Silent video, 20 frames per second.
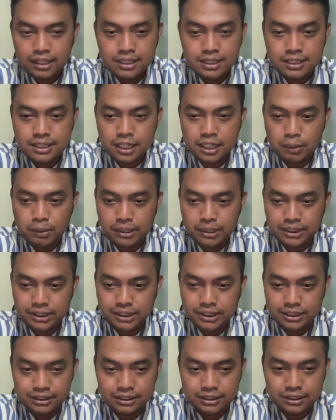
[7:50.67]

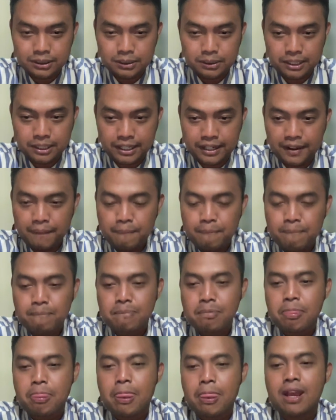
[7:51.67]
equations. Okay,
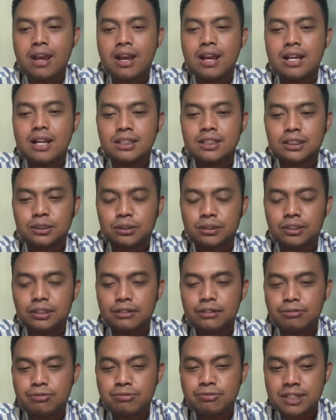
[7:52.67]
so the
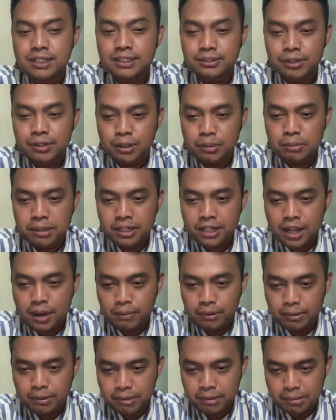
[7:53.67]
first phenomena
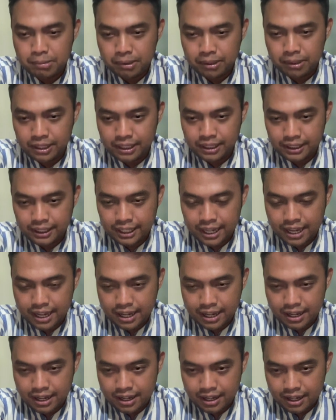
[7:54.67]
will be about
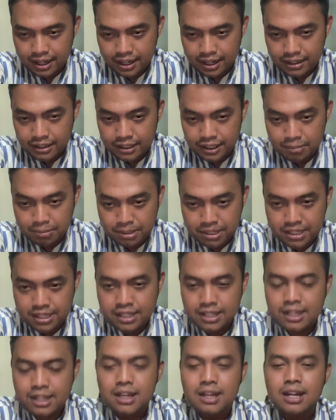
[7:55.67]
delta enthalpy.
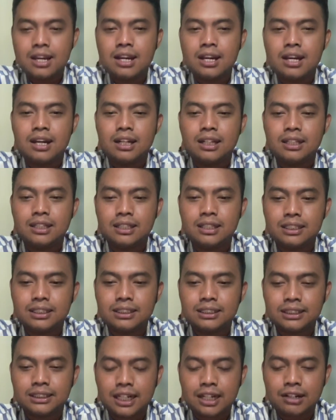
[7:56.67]
The
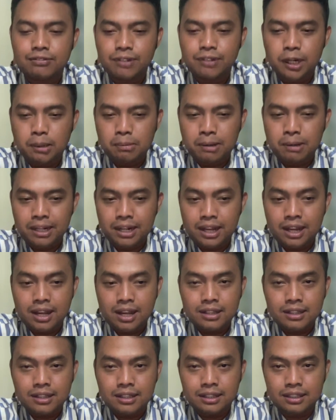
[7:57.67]
second
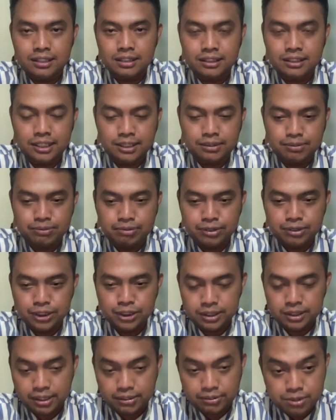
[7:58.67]
phenomena, the
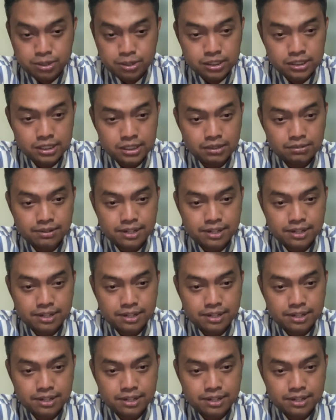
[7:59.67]
diffusion of